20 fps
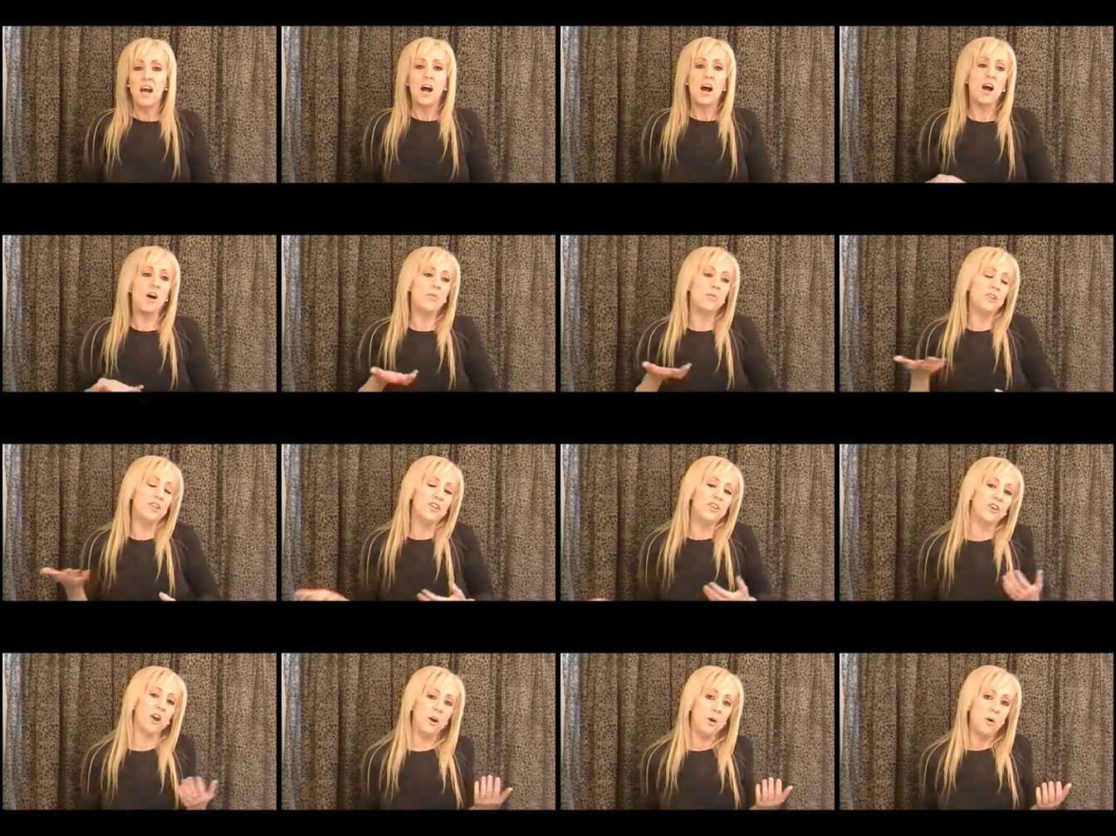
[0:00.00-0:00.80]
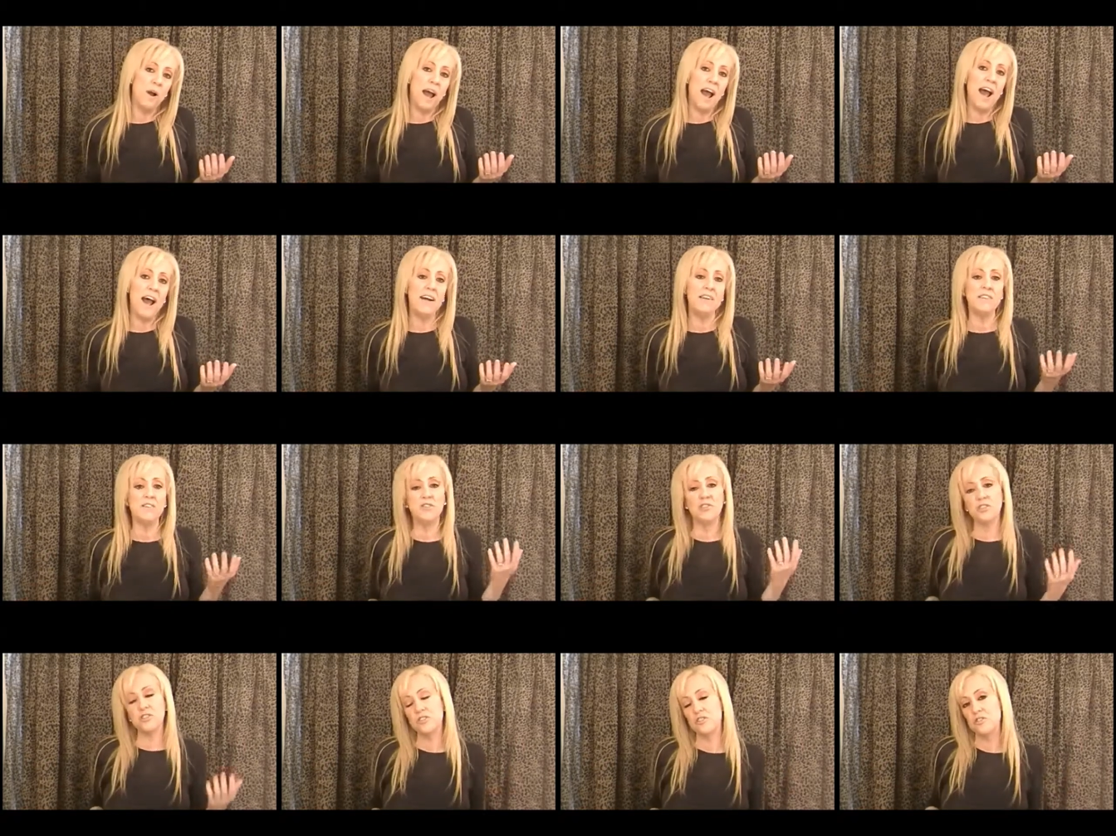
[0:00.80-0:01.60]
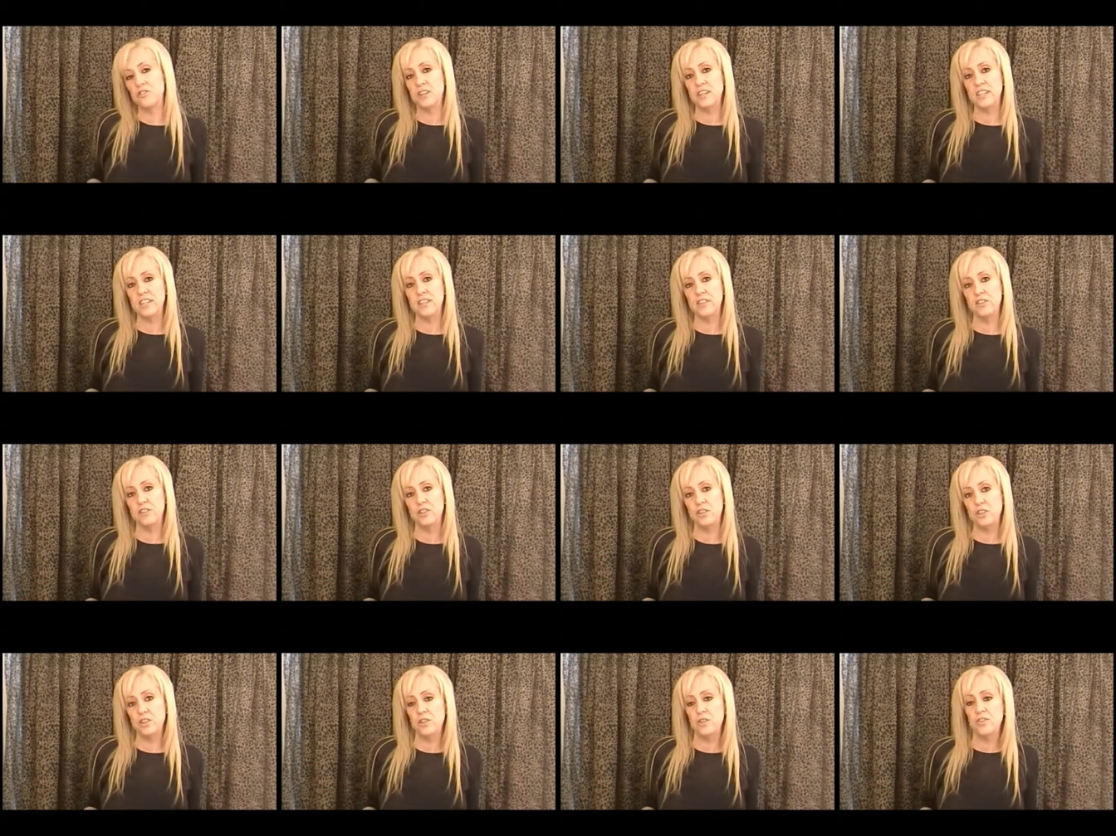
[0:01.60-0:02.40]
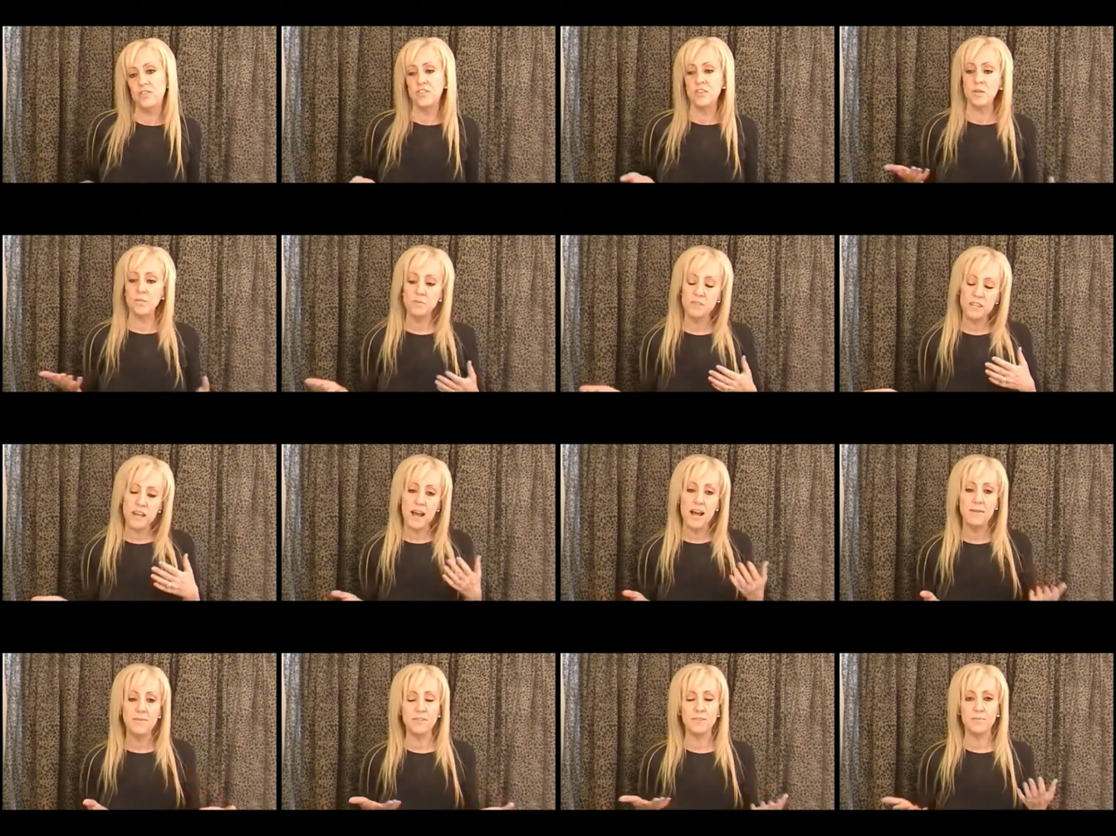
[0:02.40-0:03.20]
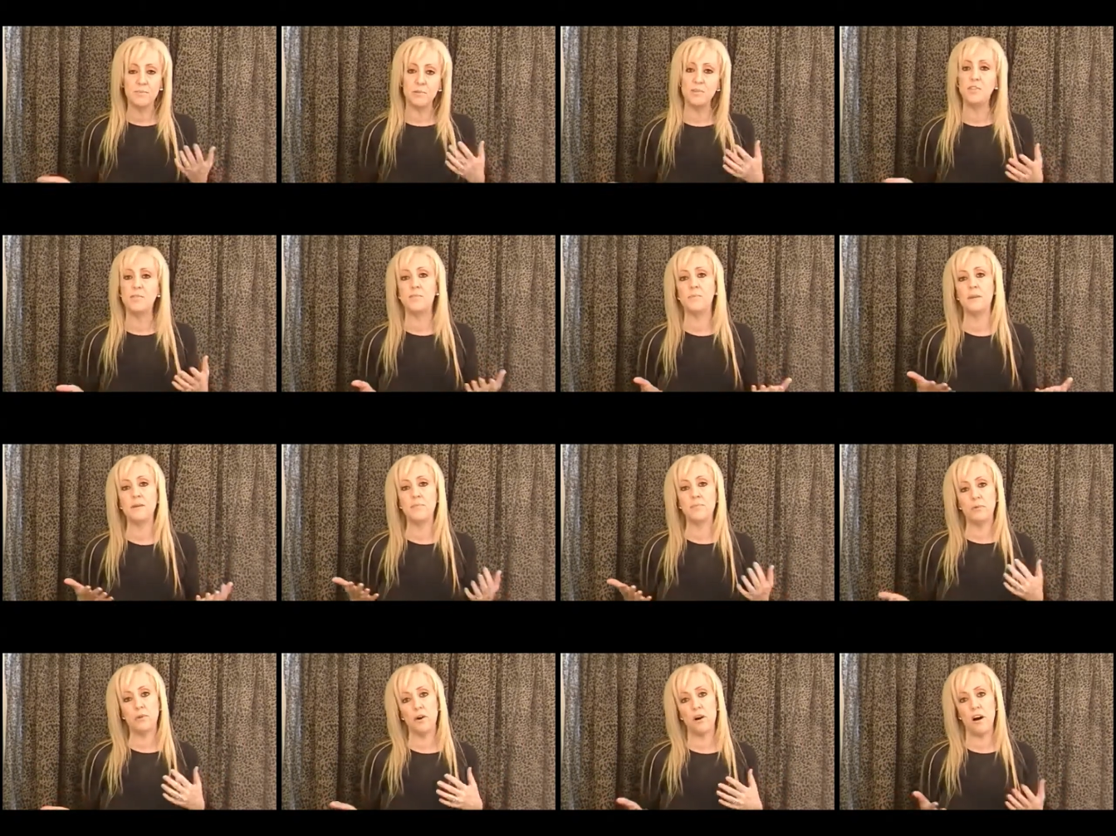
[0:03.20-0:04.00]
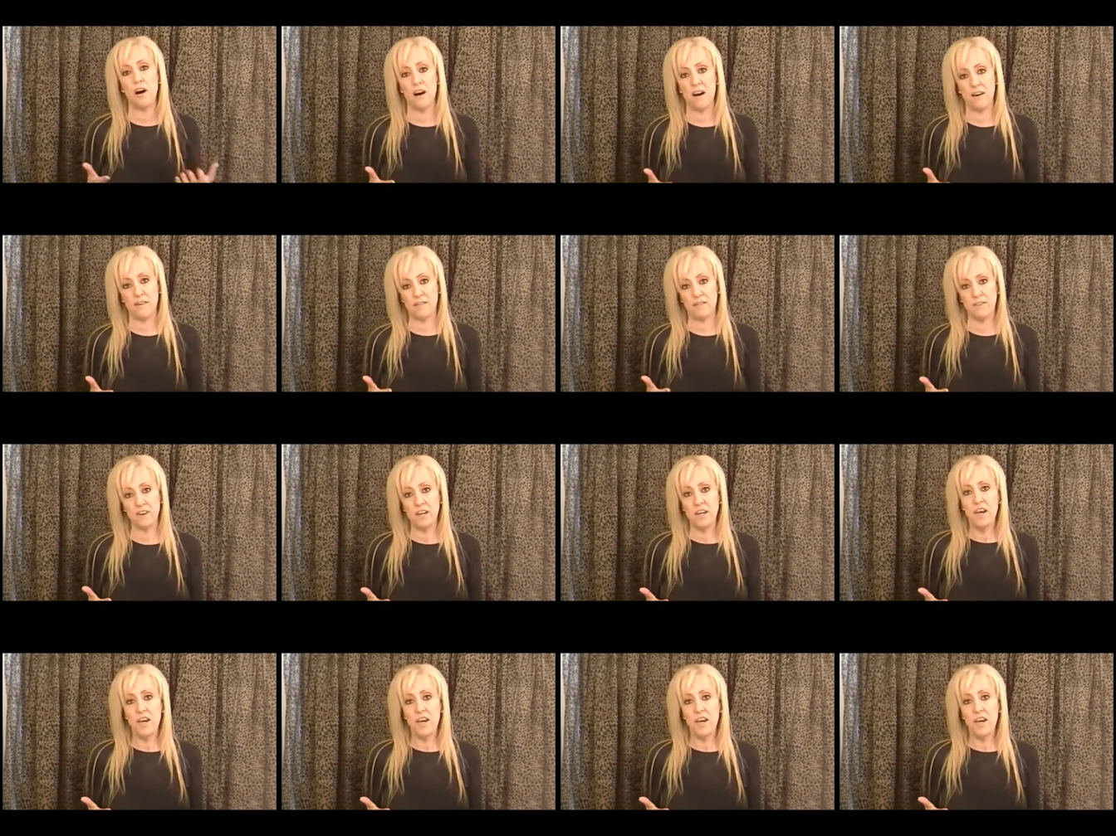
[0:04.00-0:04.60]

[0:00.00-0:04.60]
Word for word: Uh, when you go out and you're just drinking the juice, sometimes it puts people off.